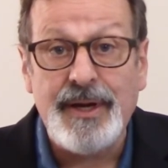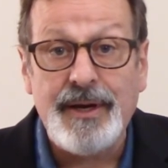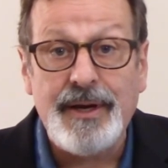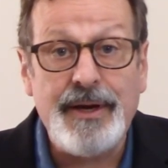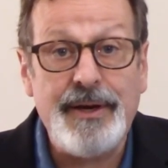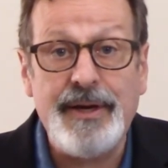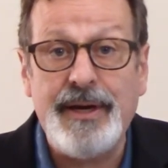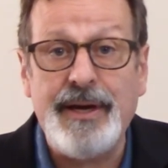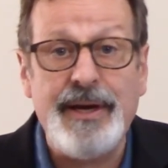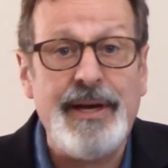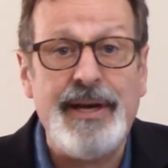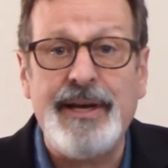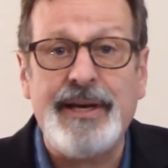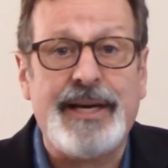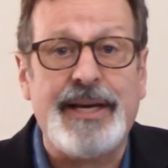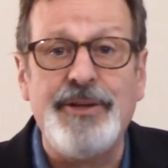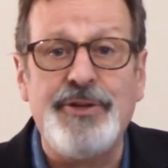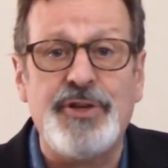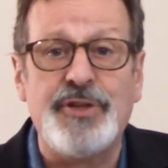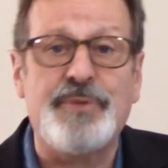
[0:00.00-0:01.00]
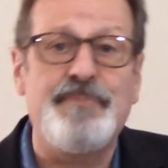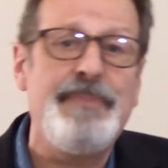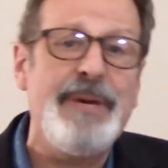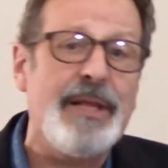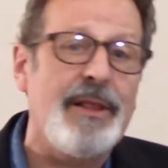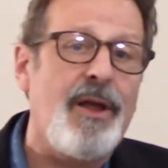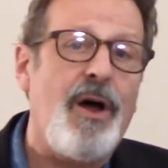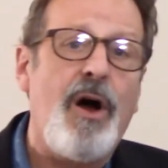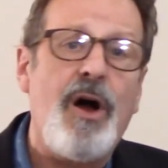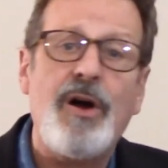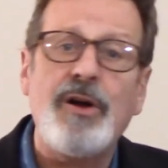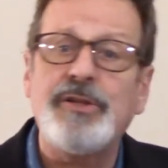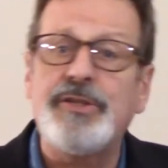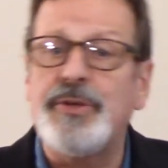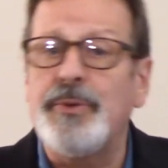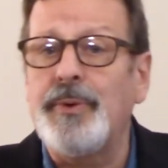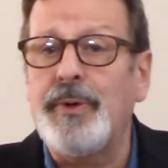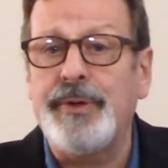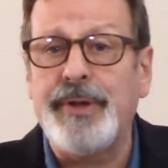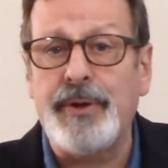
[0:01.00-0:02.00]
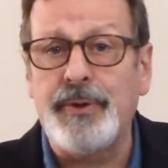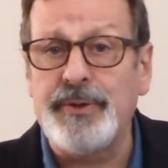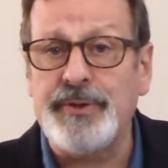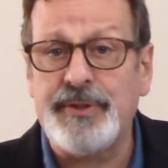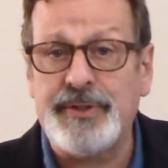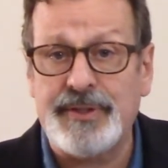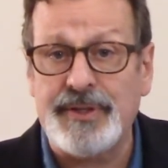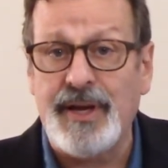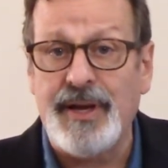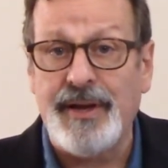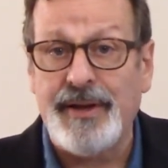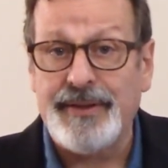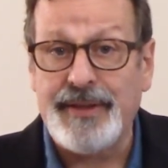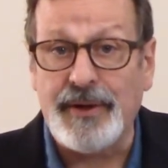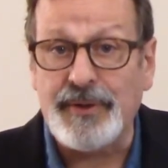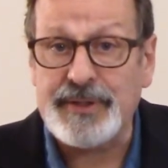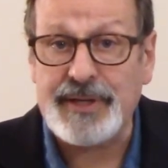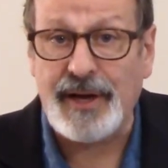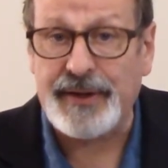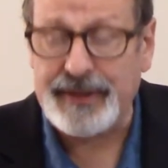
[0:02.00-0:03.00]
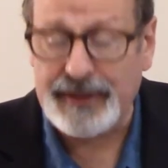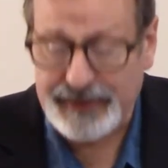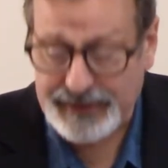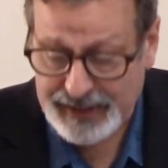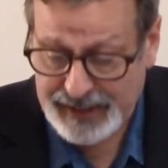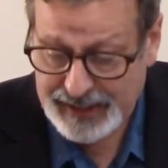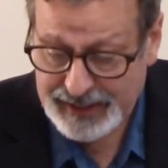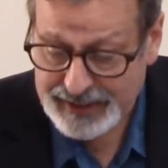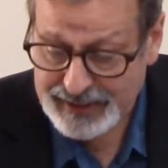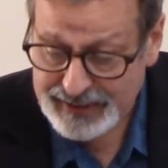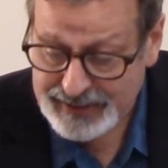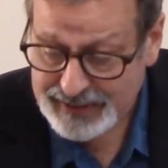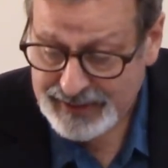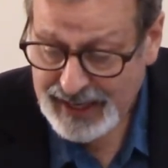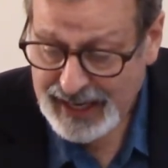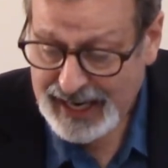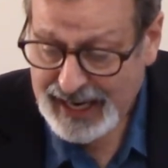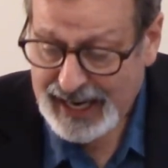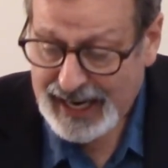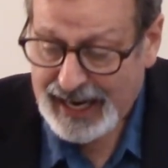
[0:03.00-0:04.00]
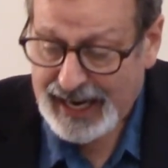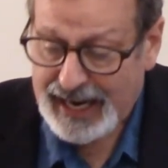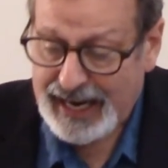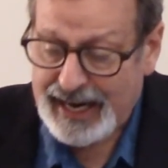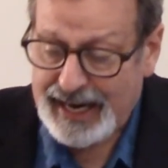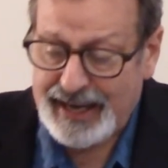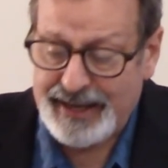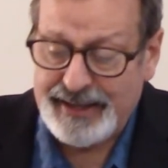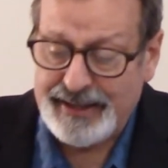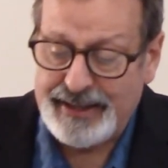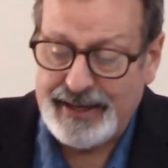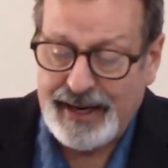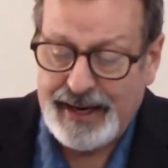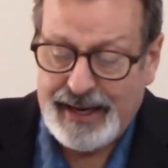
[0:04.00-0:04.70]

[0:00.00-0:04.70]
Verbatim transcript: It, it could just belong to those, those other things. And